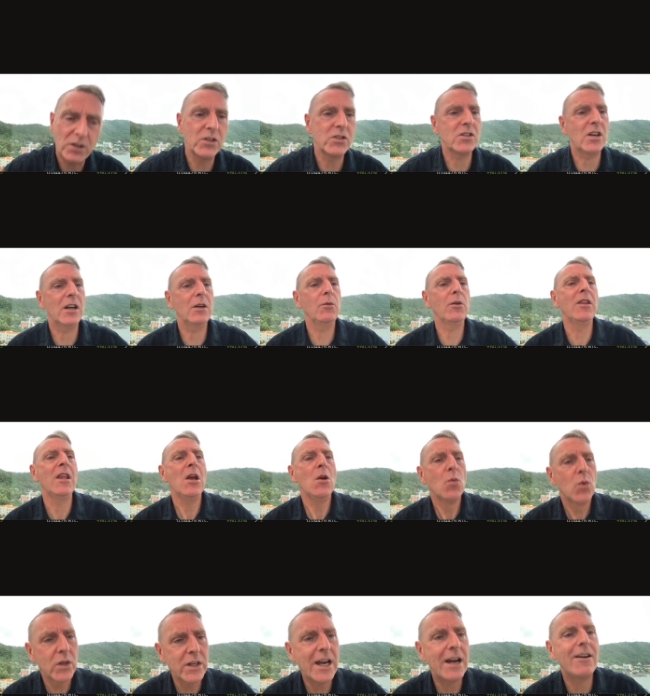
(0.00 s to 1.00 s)
started with.
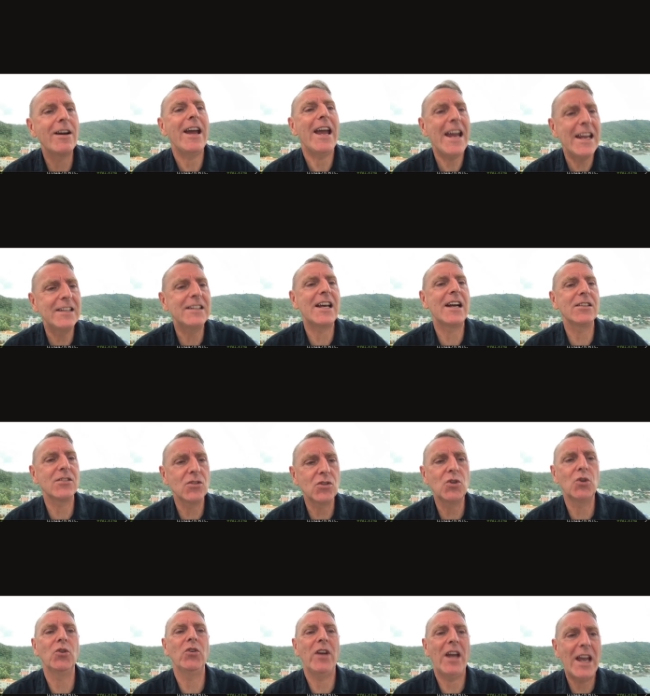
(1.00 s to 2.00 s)
We're now at
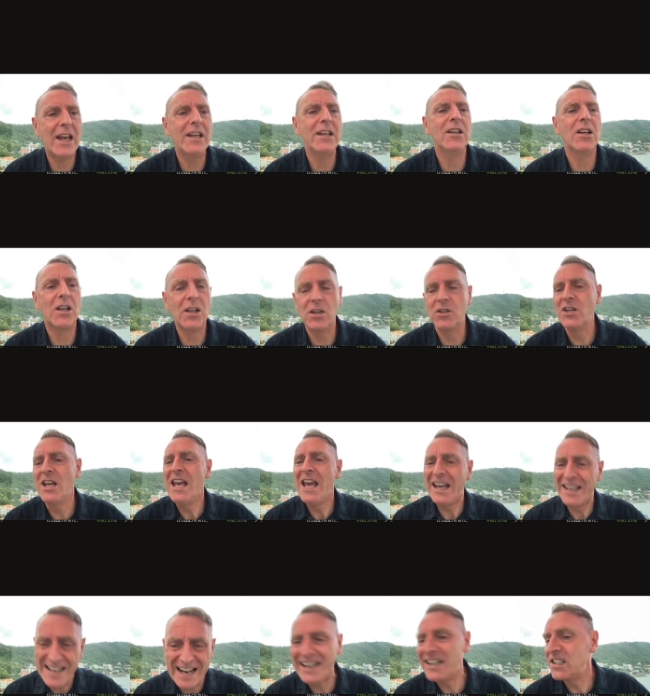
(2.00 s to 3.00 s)

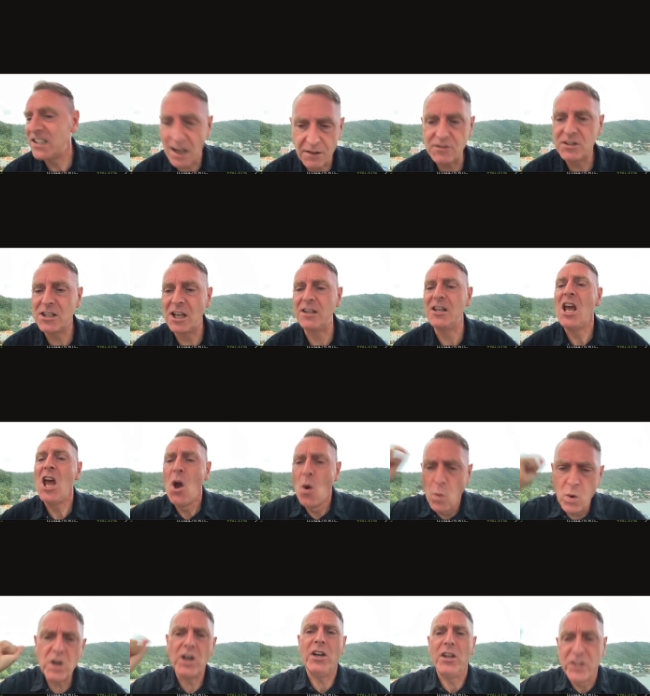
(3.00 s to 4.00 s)
$8,280.97. We're
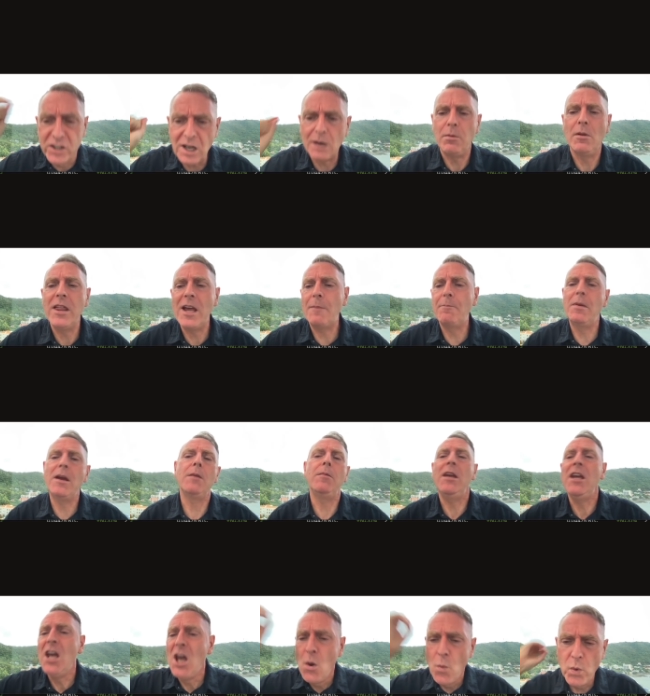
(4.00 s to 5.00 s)
going to double that, baby.
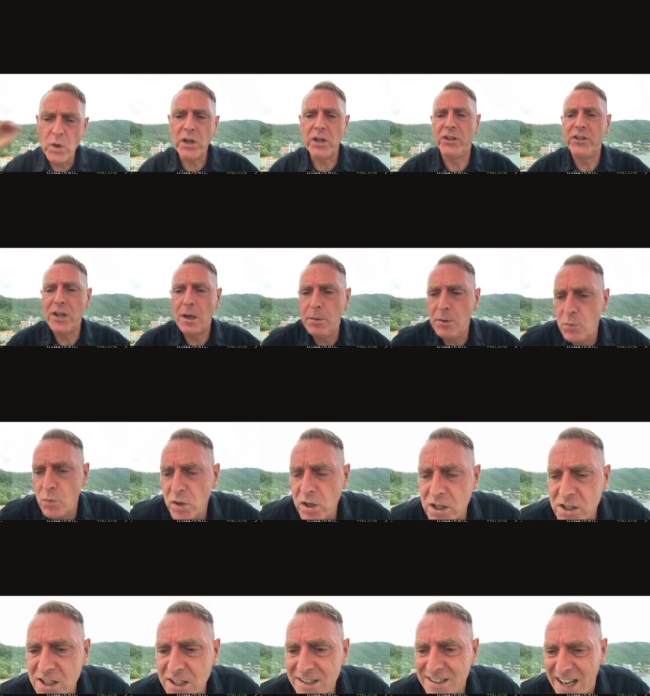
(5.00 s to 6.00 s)
We're going to double it. We're going to
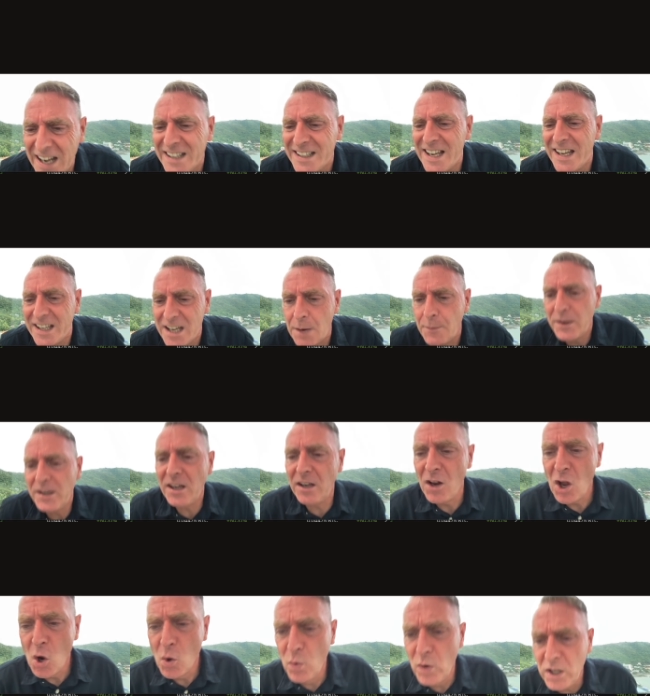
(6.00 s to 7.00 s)
see 10K coming in
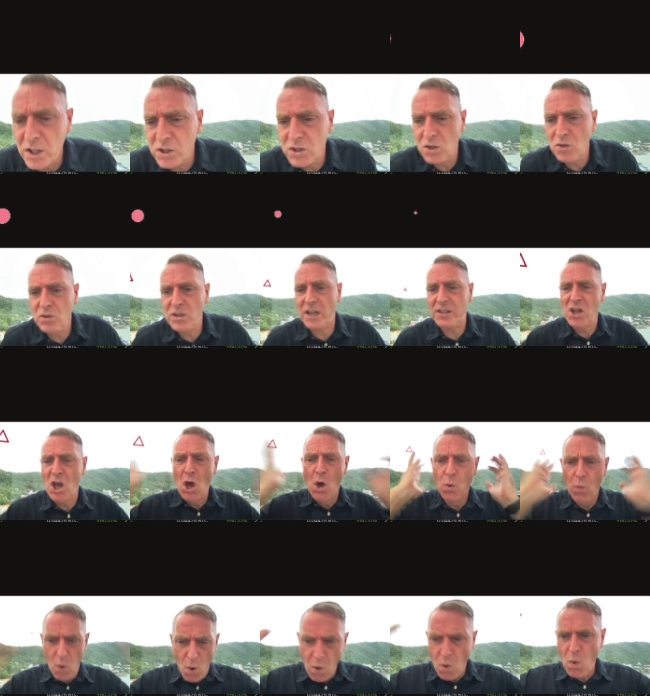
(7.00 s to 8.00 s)
really soon, guys.
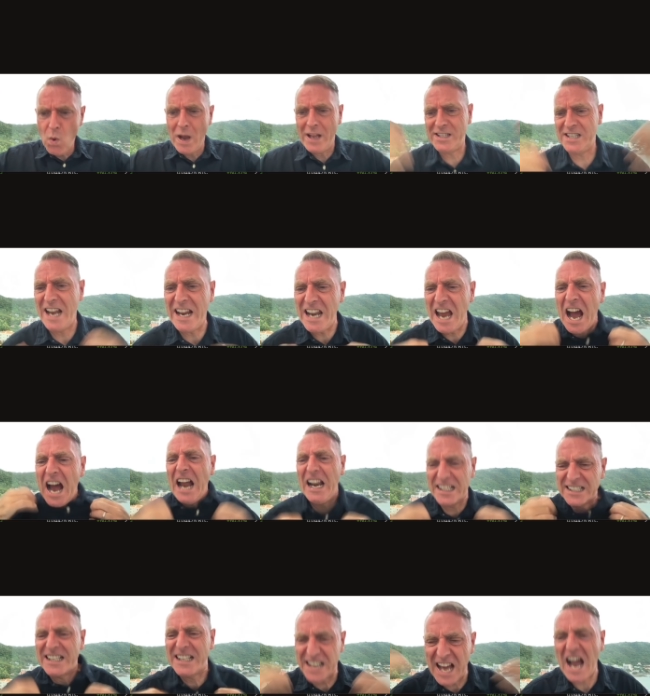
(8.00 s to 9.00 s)
Woo, it's getting hot. It's
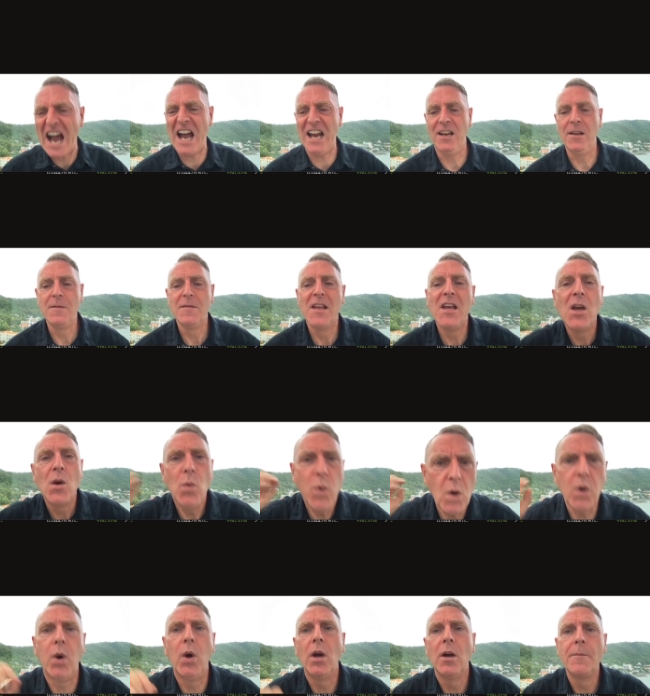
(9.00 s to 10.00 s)
getting hot. Woo.
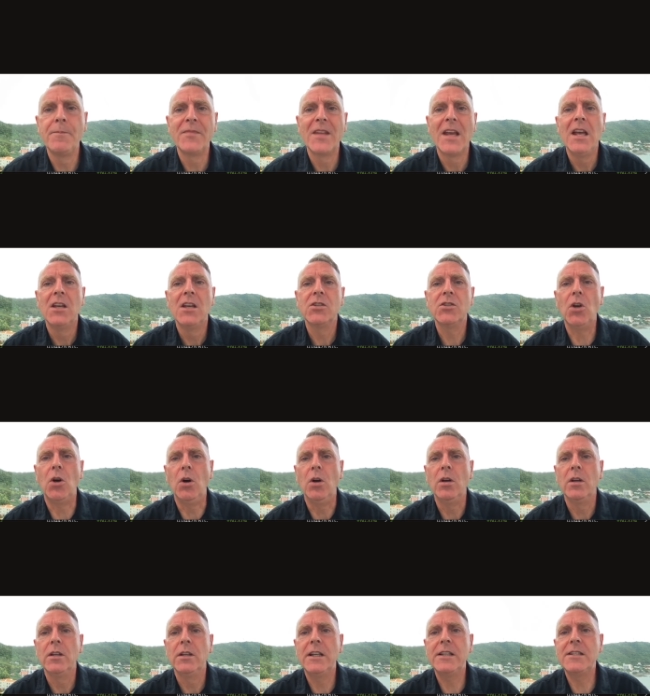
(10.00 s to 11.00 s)
So
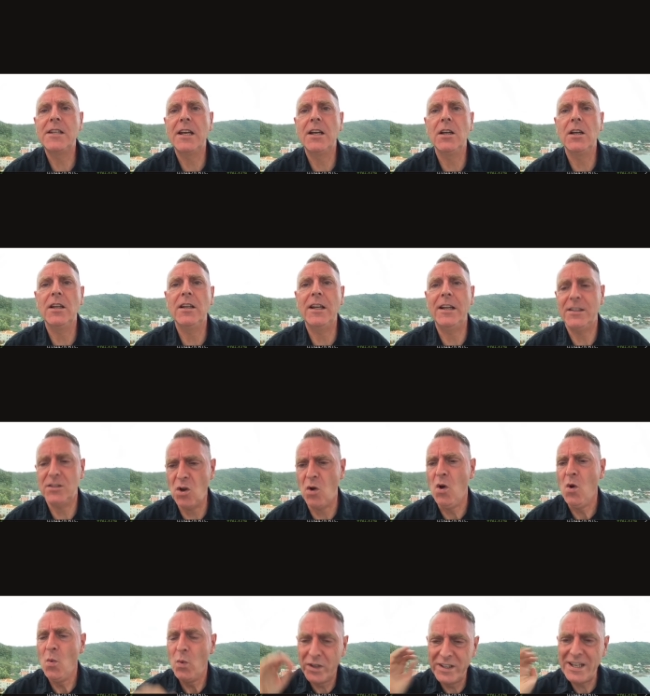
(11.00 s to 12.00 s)
let's take a, so
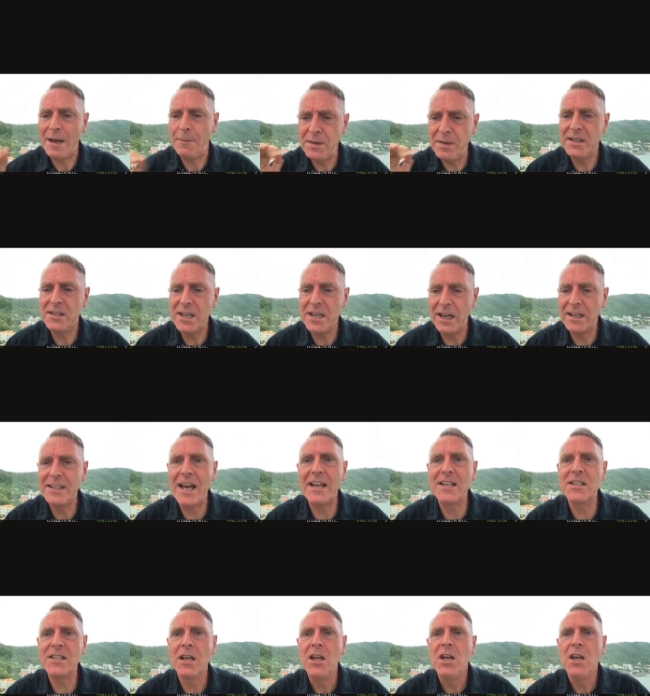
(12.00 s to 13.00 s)
with that being said,
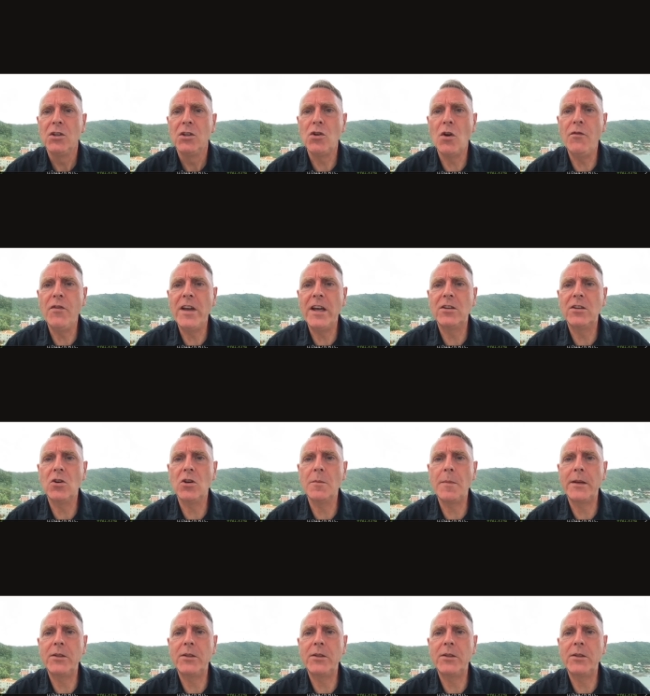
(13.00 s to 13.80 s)
guys, don't forget to go to my